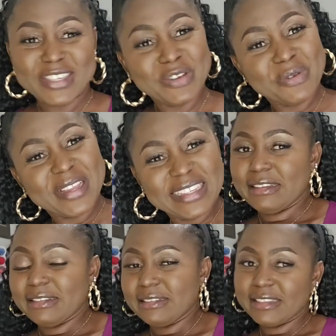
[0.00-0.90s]
So
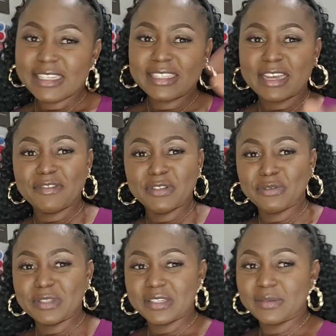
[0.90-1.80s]
let's dive
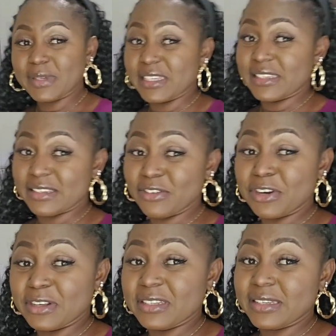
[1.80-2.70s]
into this because your
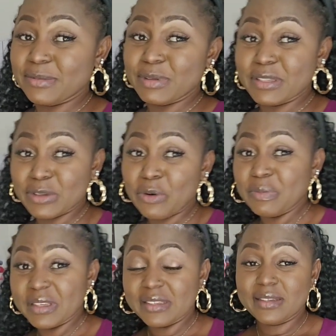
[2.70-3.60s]
girl is gonna be so
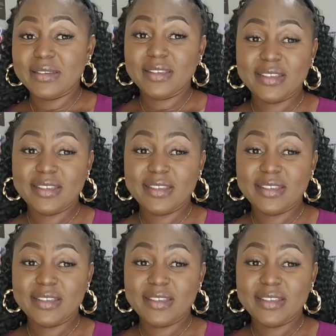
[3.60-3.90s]
busy.